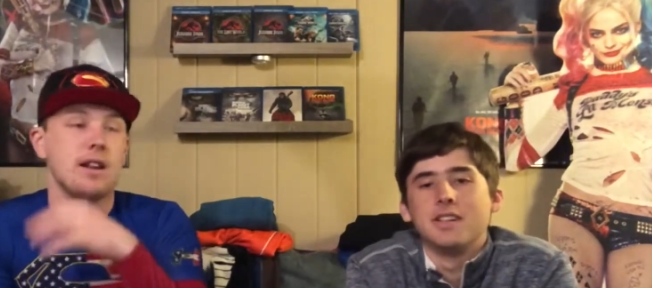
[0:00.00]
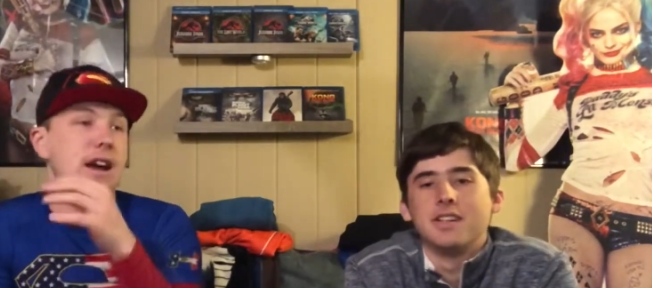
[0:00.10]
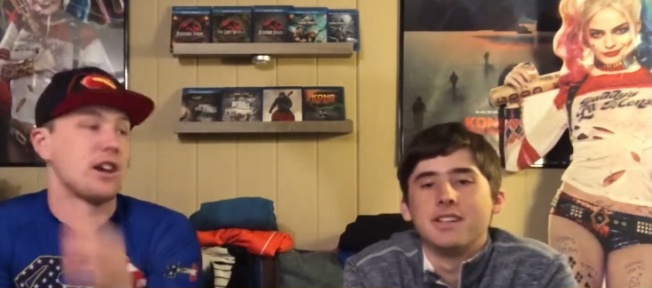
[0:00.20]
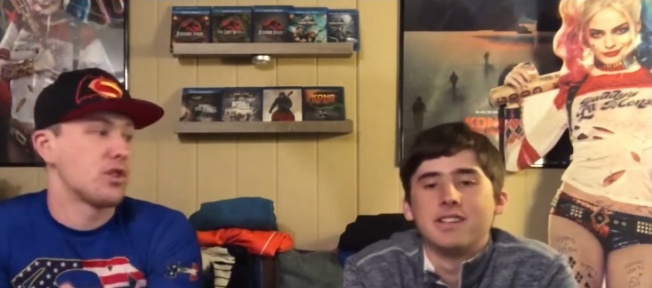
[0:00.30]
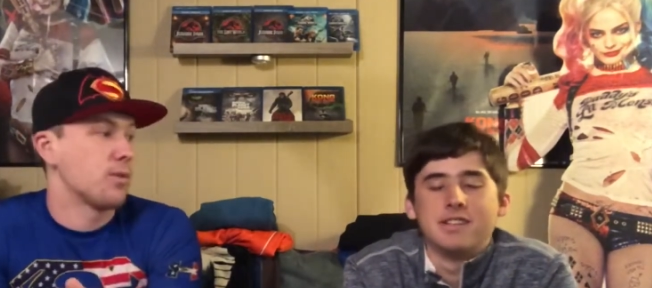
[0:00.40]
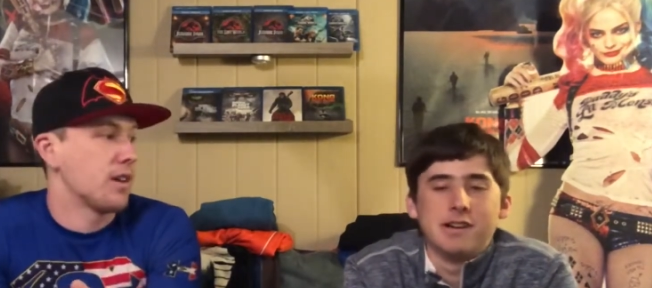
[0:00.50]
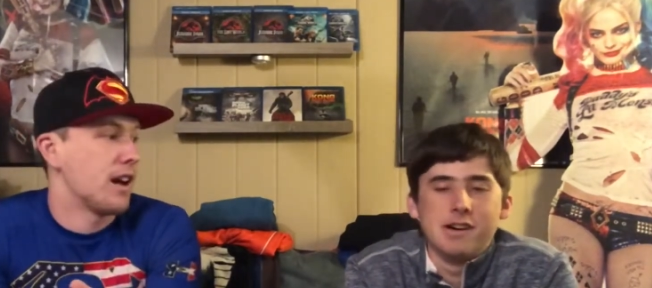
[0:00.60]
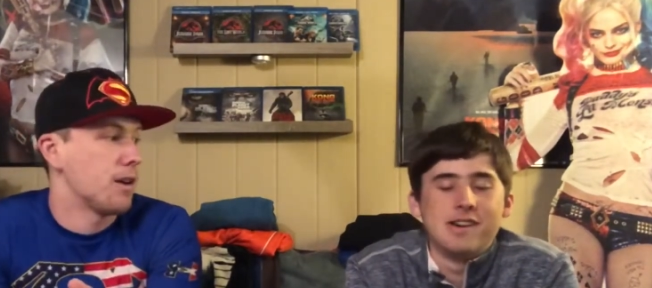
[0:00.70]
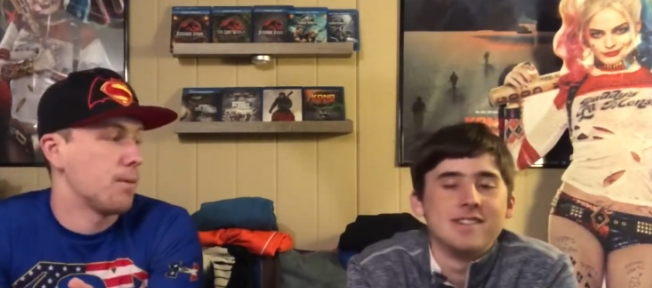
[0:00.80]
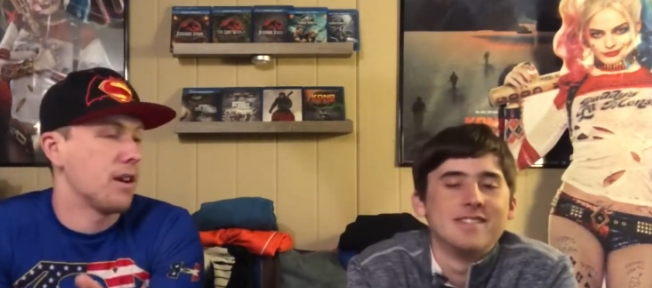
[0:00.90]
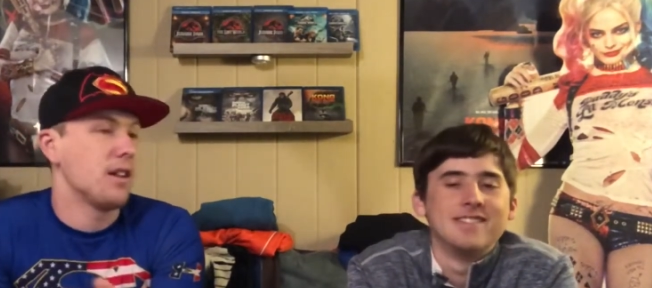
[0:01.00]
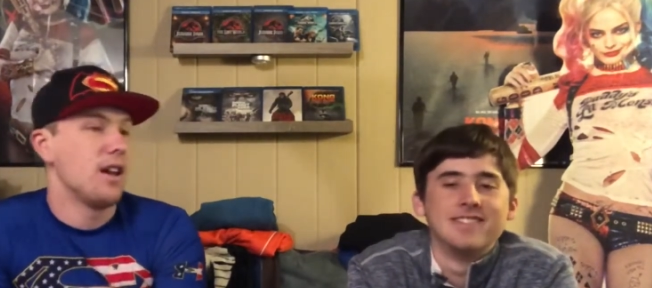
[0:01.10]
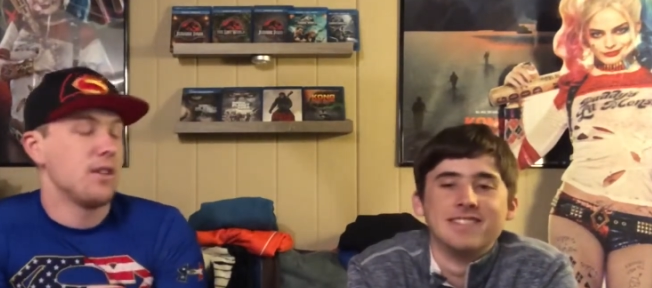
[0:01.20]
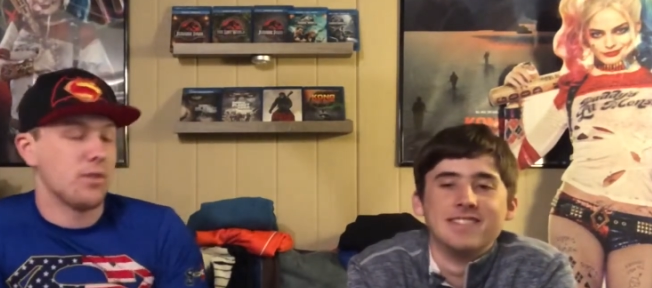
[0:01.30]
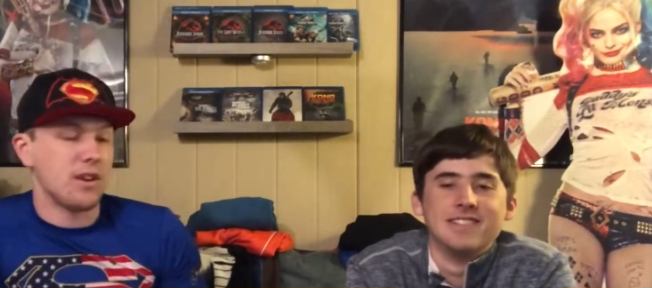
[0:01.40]
Speaker 1: an actual caterpillar. I,
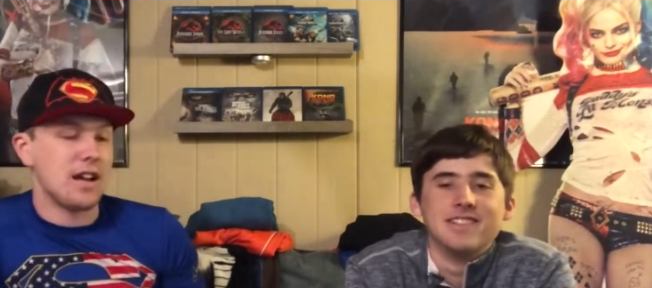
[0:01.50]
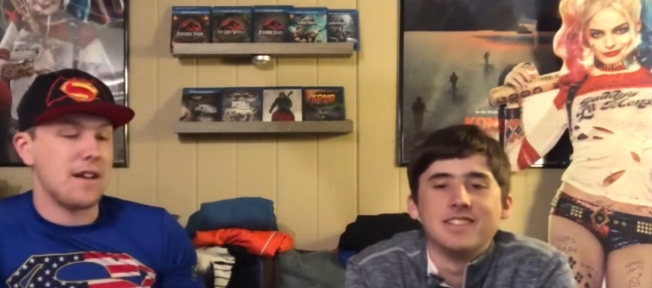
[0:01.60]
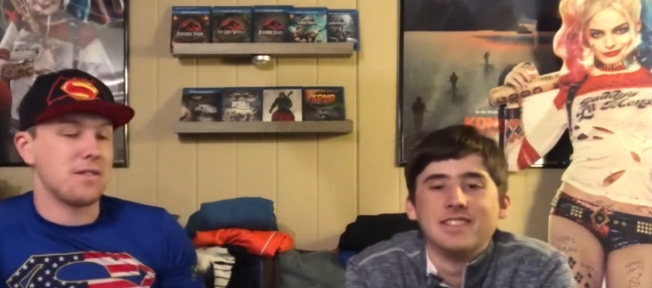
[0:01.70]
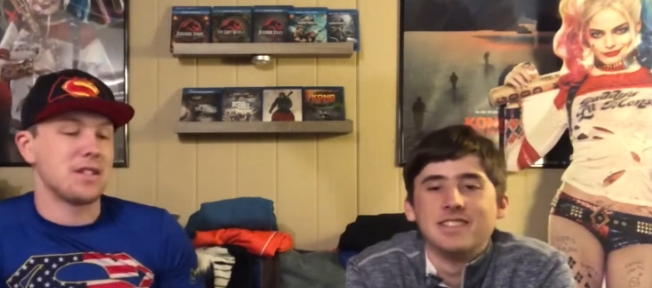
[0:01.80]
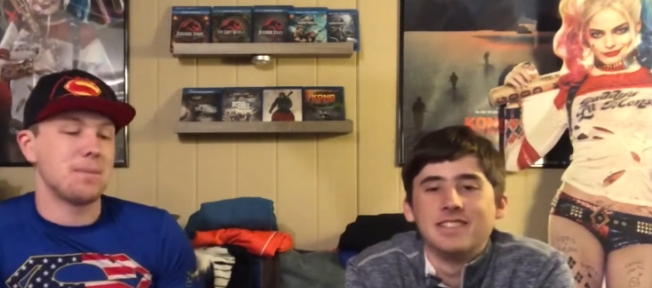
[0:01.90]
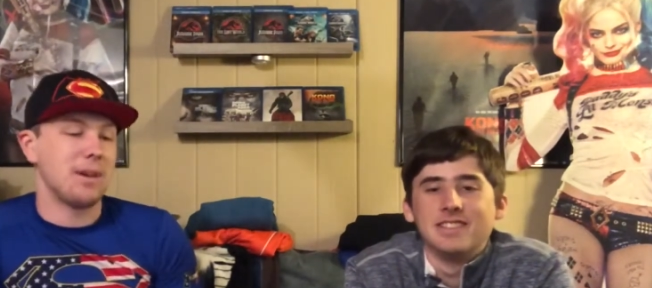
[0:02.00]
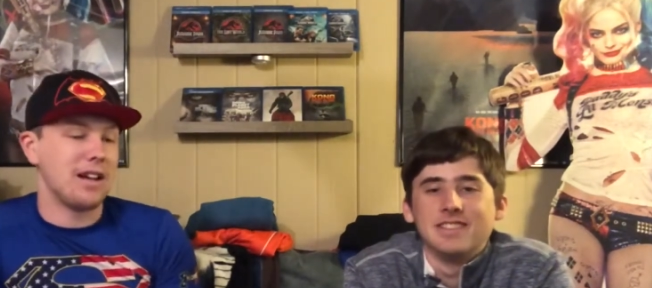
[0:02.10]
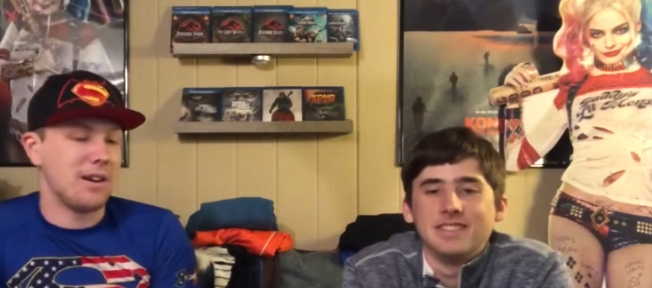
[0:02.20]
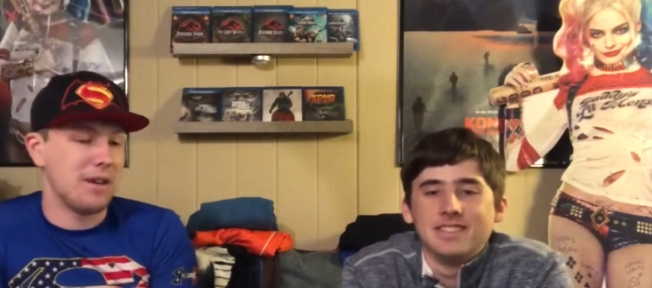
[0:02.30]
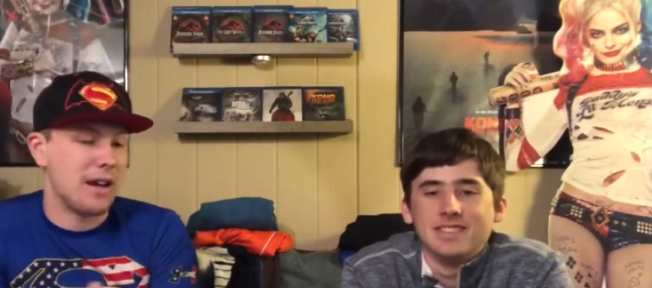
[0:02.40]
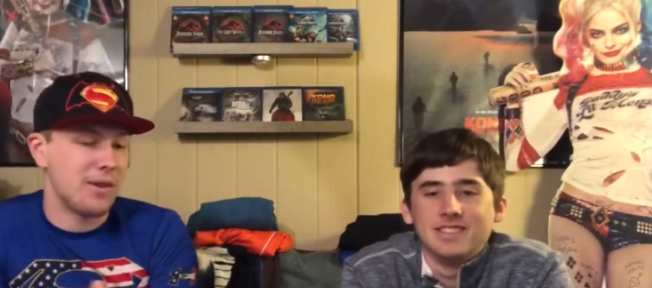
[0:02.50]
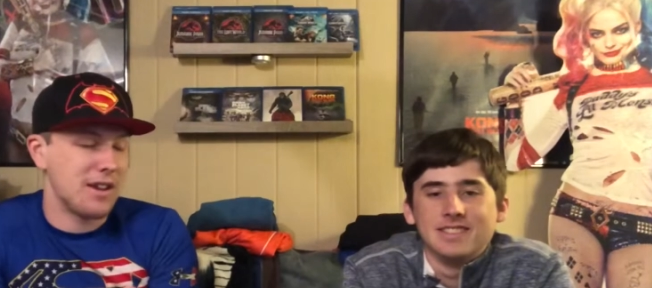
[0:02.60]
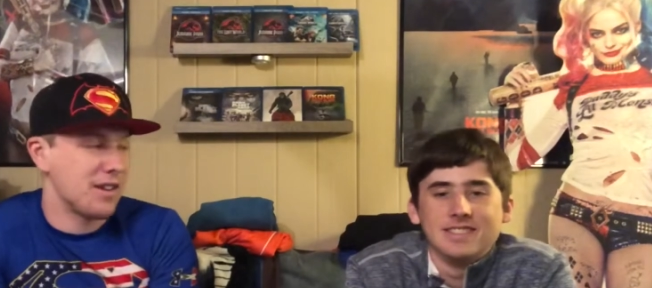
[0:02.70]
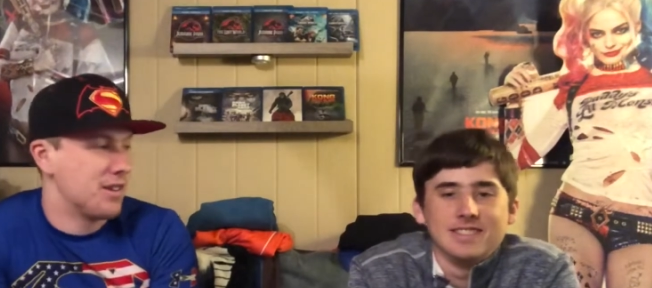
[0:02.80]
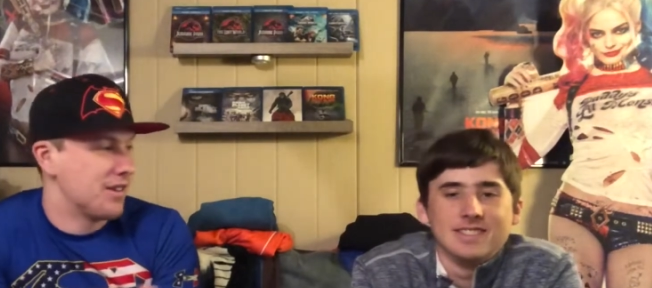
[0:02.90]
they're gonna have to explain how, how
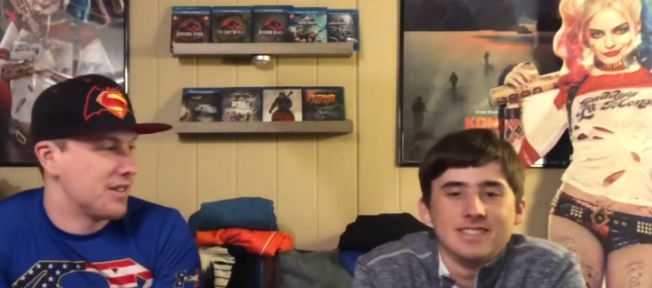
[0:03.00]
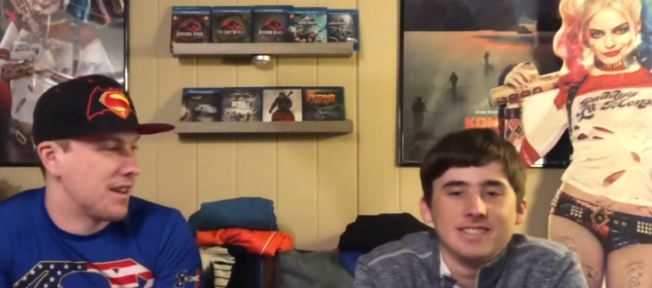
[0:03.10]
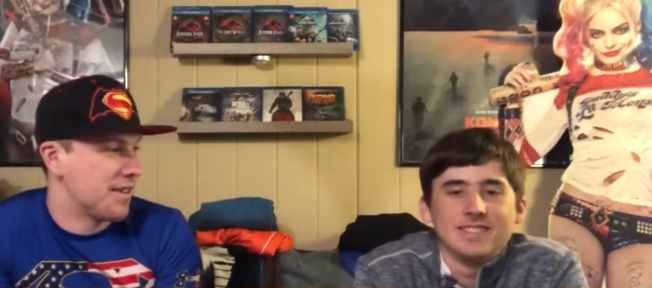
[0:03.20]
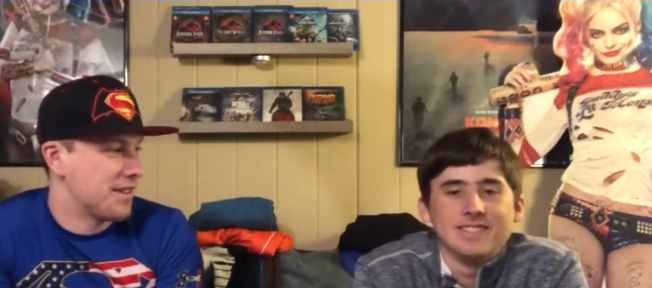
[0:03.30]
he can do stuff